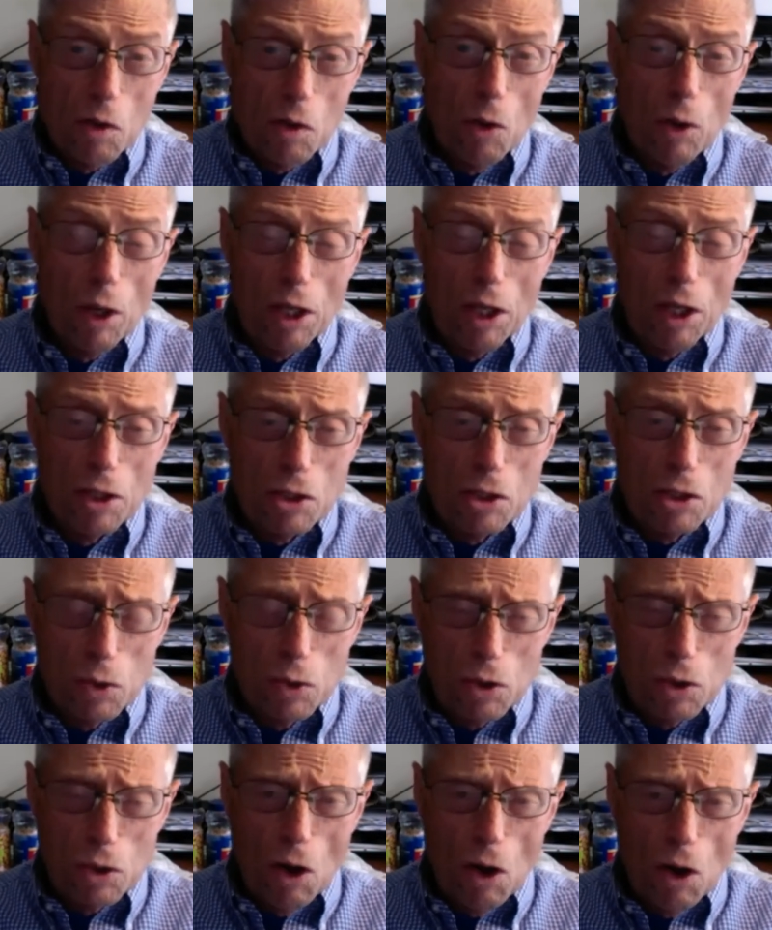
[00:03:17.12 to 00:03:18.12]

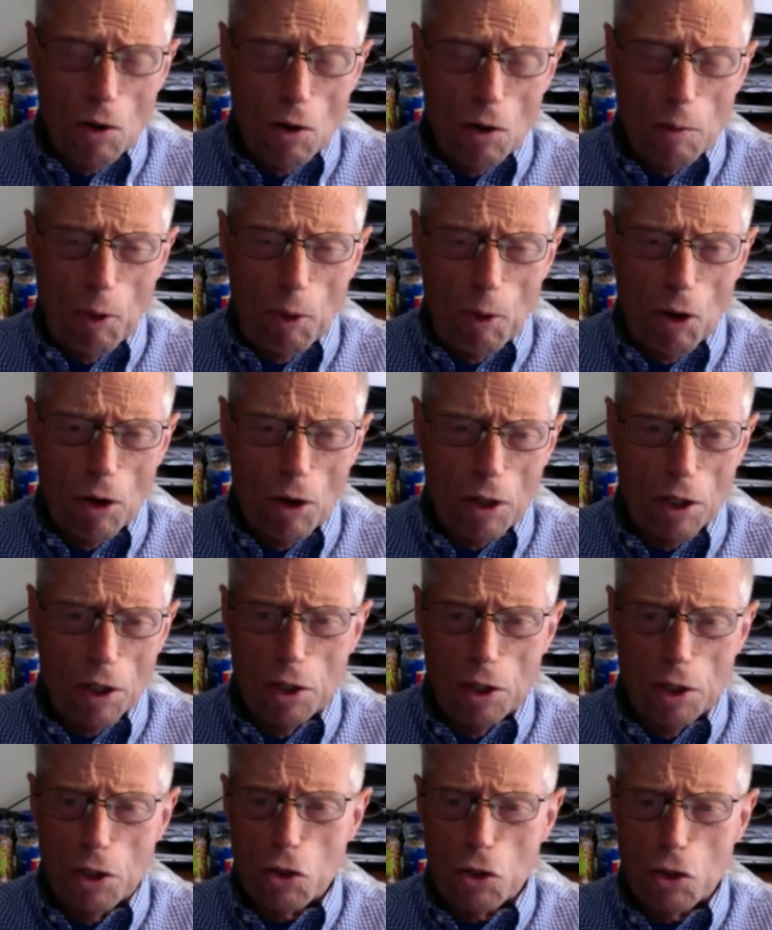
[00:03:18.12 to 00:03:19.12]
into it, the hard part
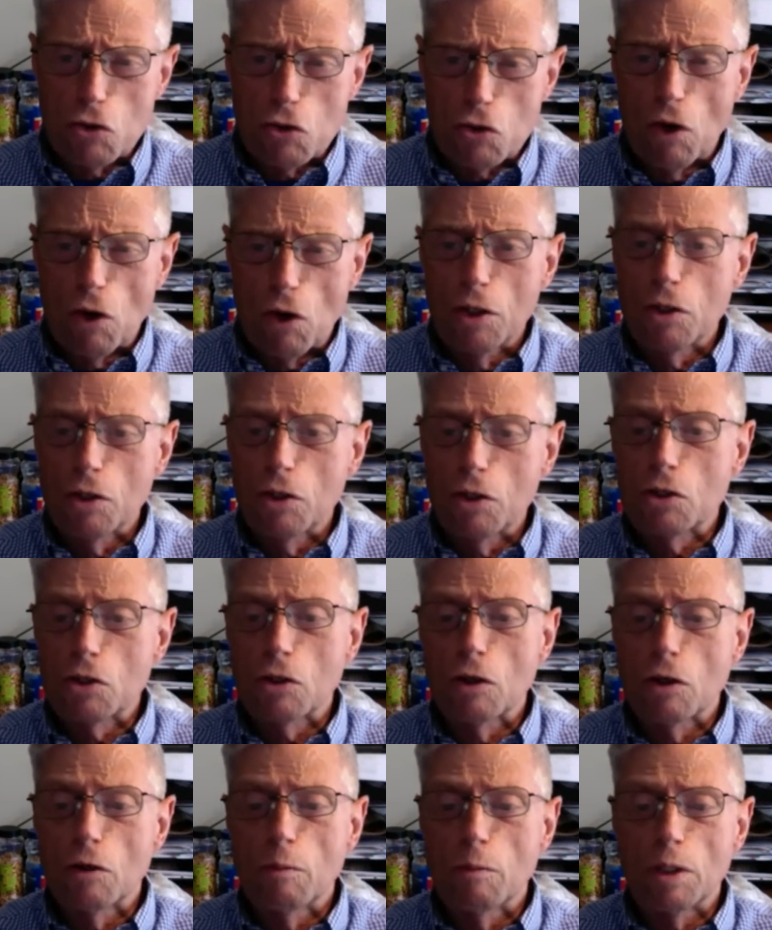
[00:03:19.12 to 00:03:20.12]
is trying to
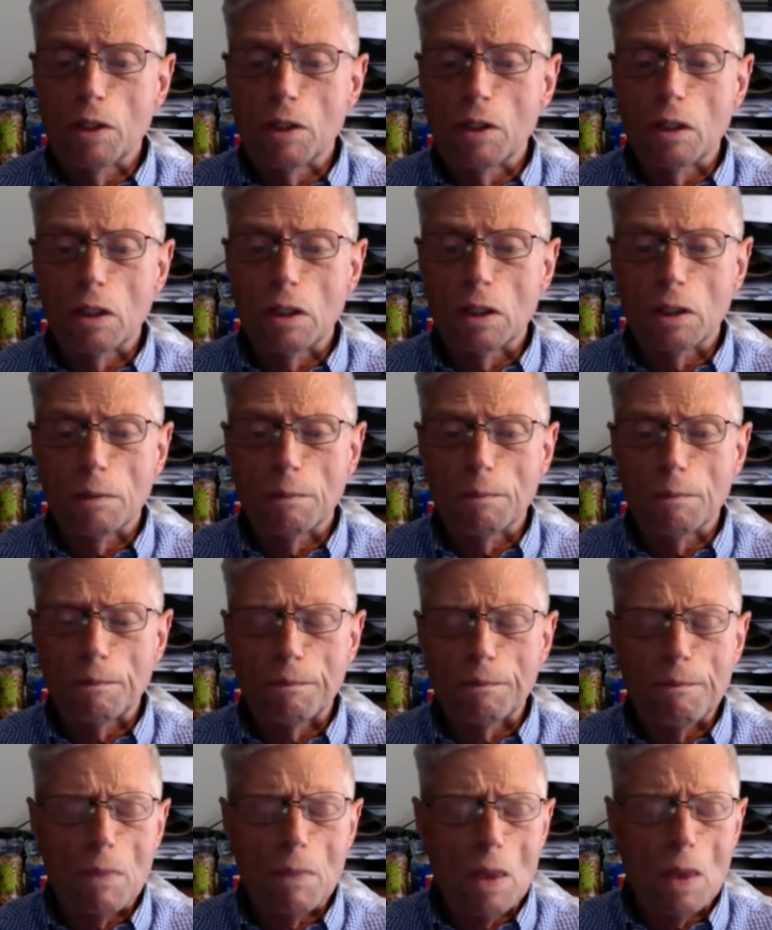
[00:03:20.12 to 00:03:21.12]
determine
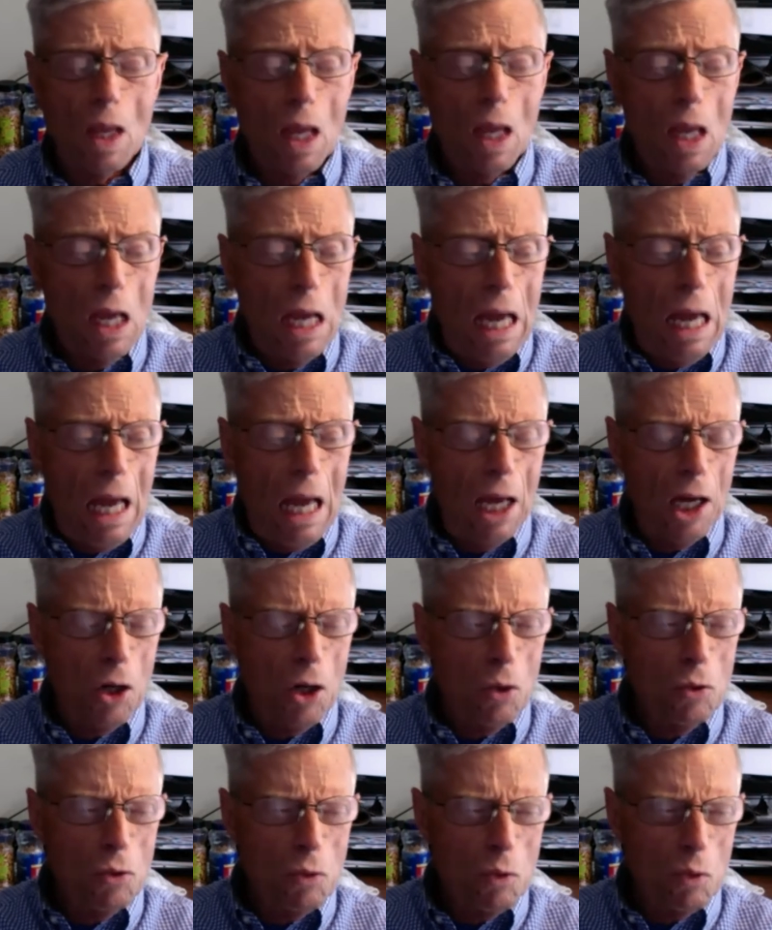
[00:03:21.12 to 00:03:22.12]

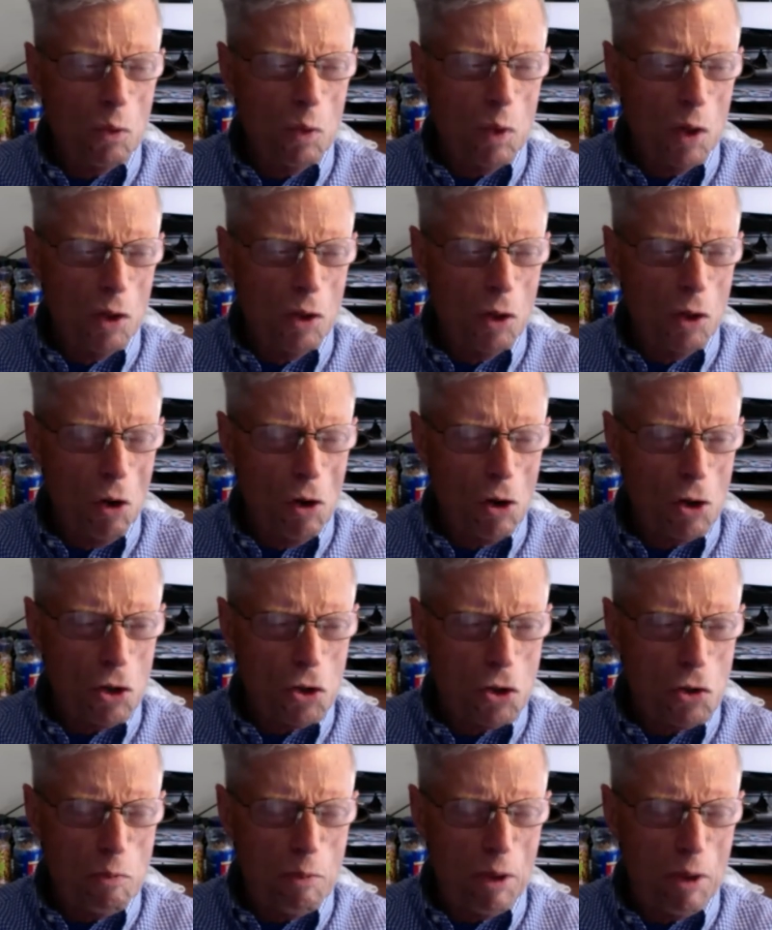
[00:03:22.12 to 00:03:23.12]
how an
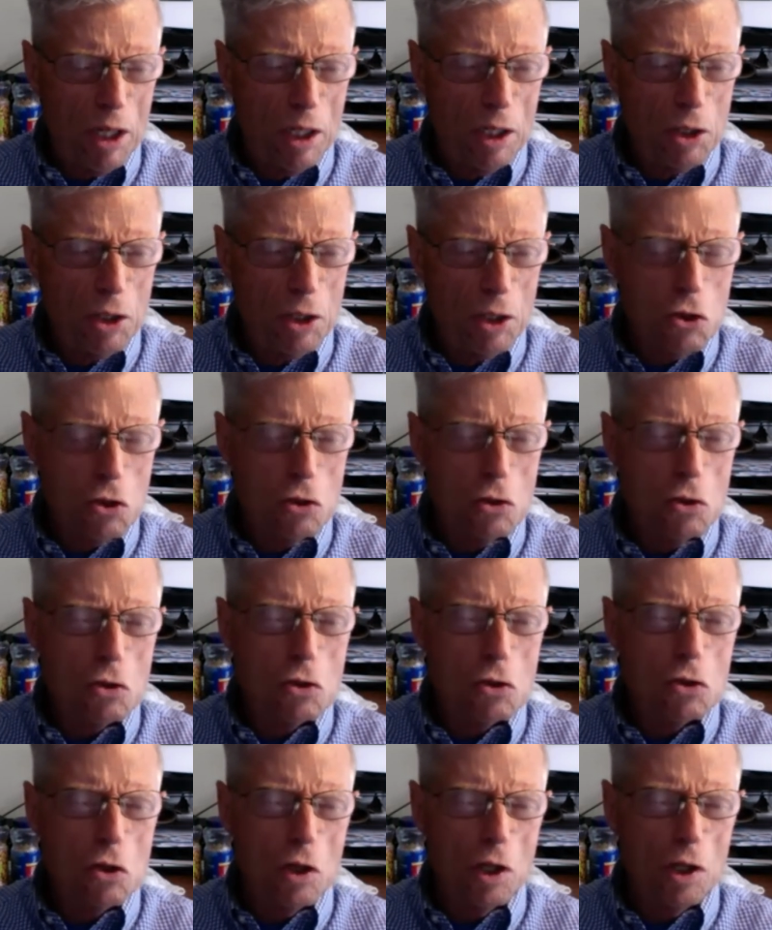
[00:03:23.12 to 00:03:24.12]
artist
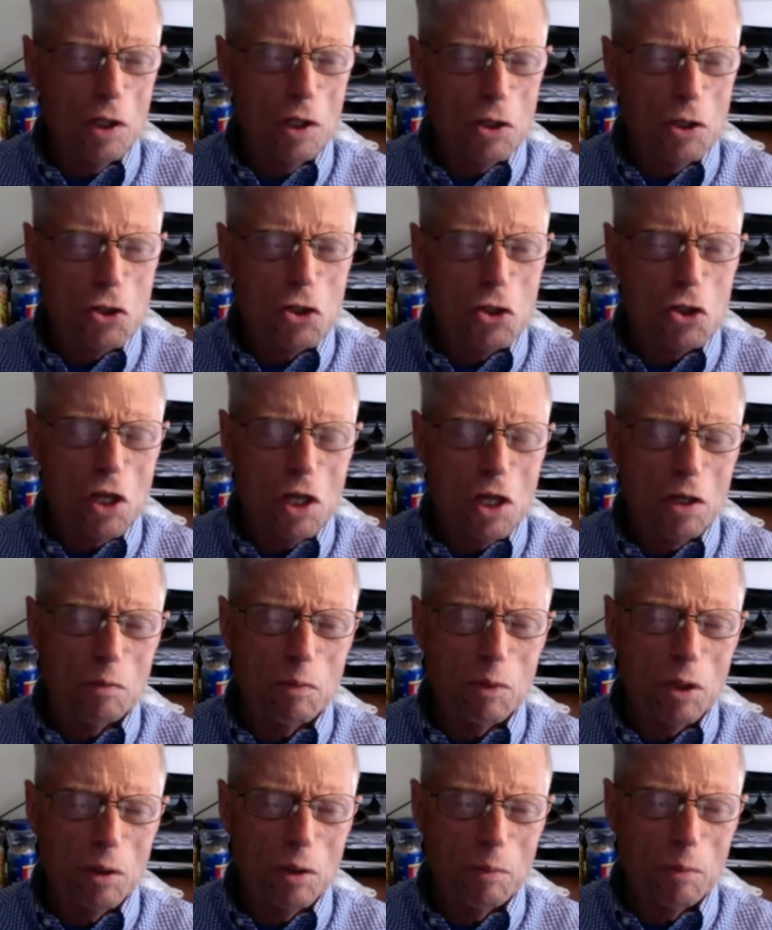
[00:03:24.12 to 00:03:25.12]
balances a
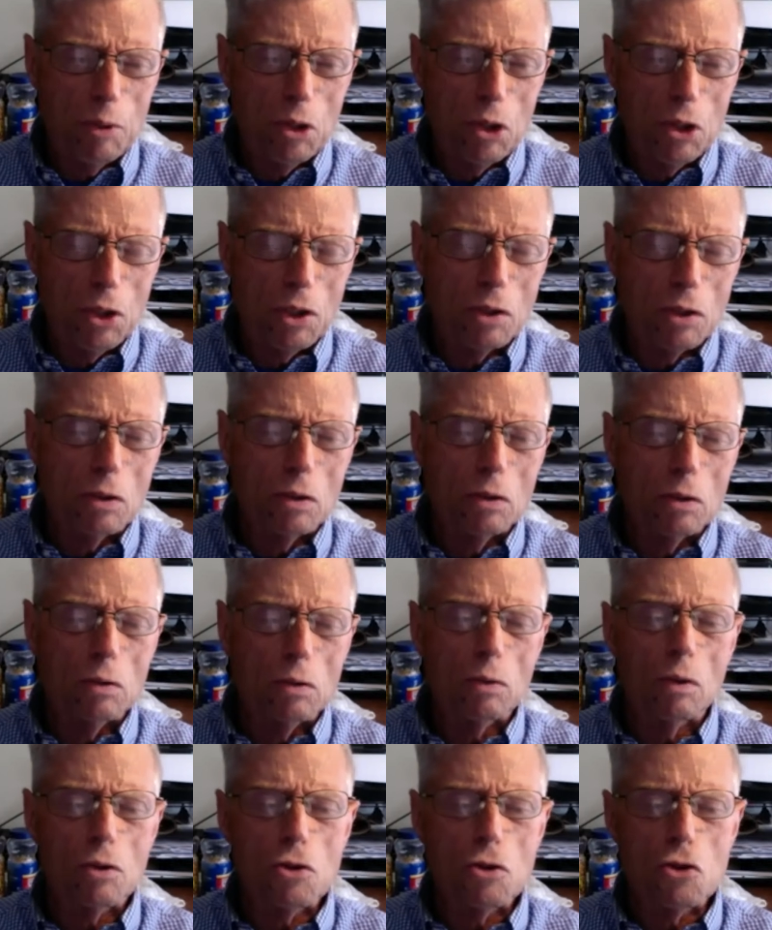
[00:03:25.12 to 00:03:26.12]
statement, a
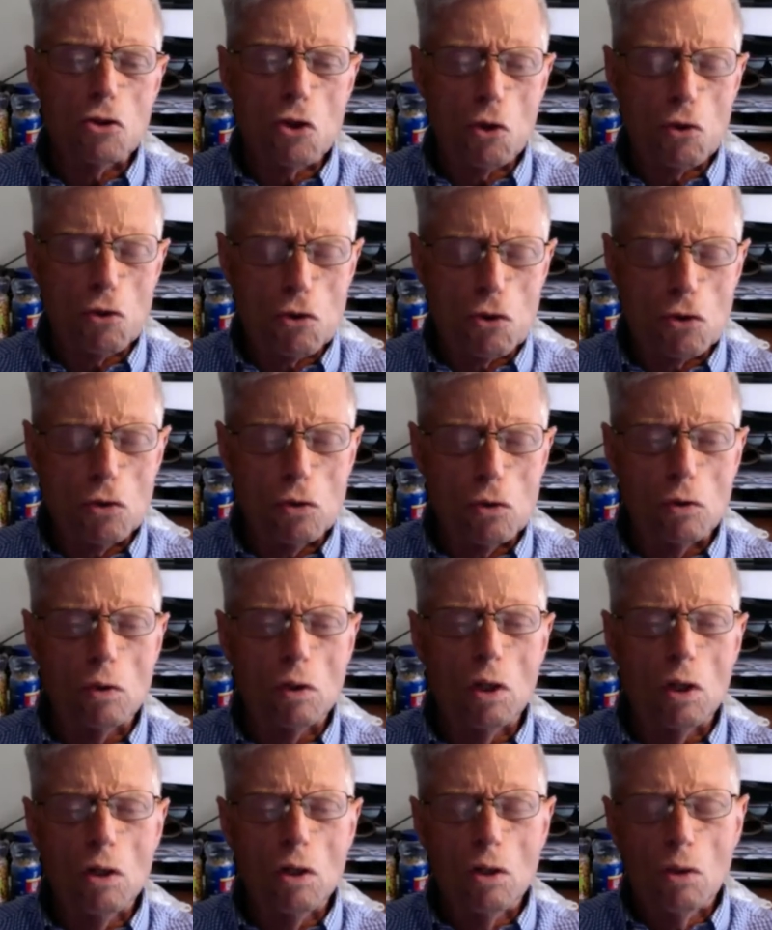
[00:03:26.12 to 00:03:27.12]
political,
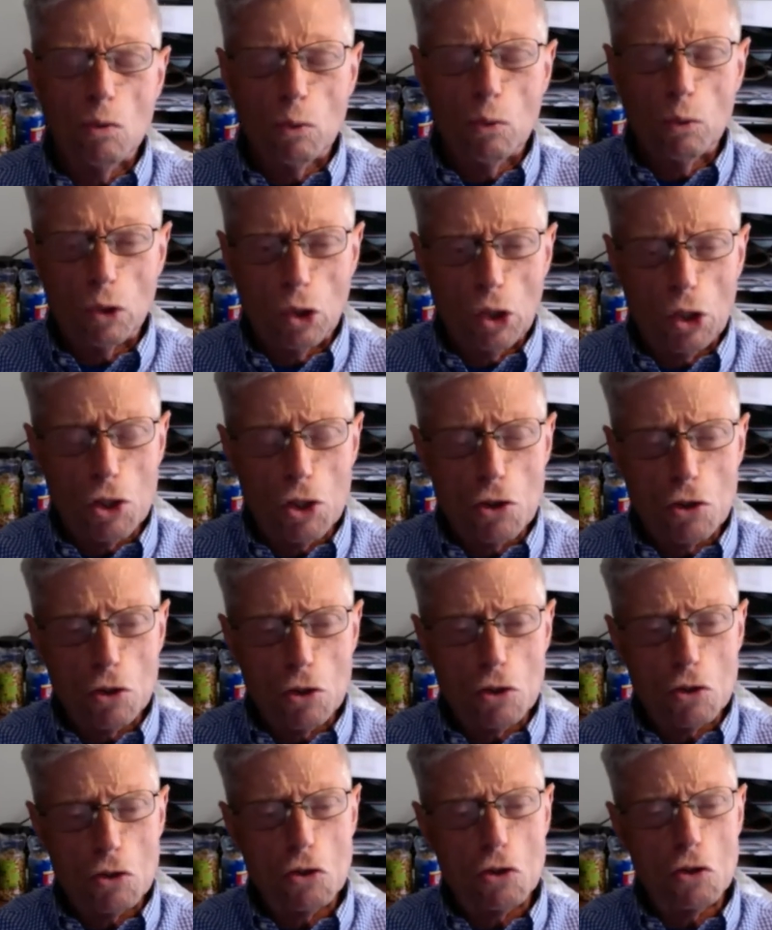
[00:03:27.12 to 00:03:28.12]
social,
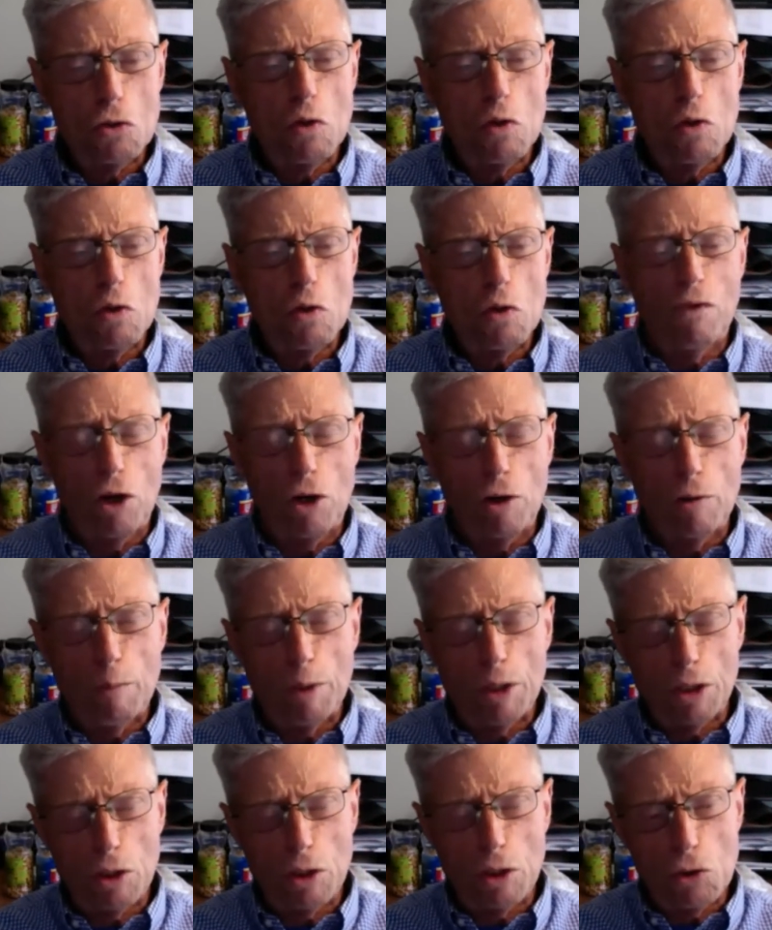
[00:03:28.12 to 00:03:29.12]
religious,
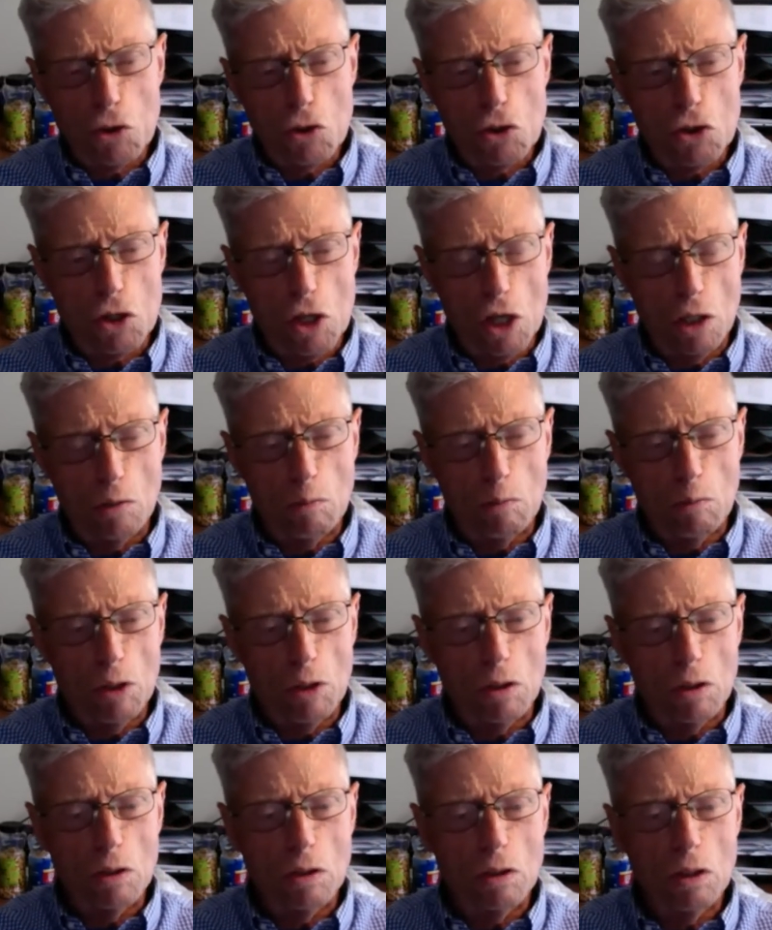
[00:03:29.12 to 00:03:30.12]
environmental
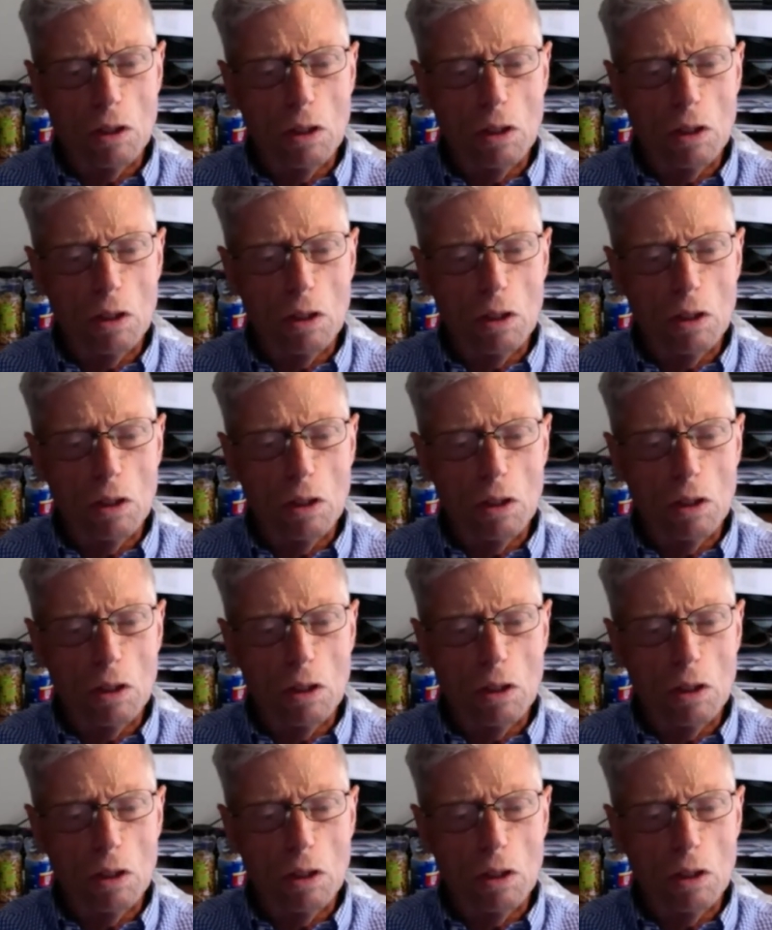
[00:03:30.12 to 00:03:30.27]
statement